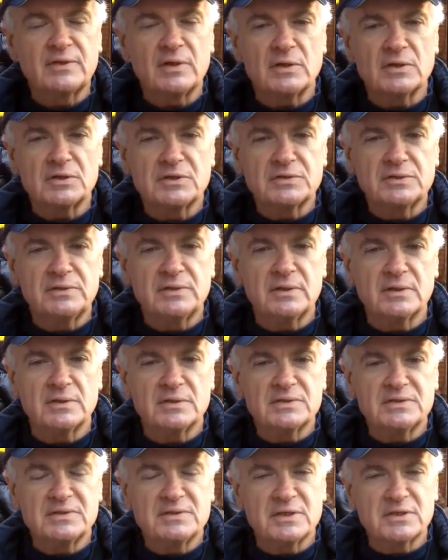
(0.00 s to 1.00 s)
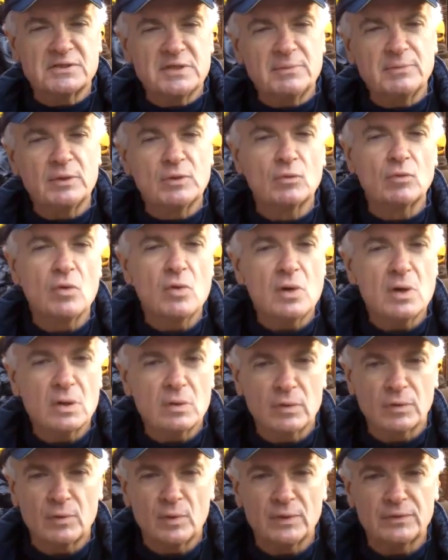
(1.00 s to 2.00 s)
there's something wrong
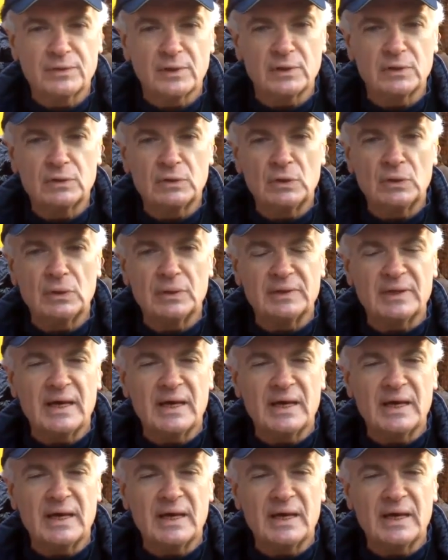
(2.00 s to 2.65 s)
with what they're doing.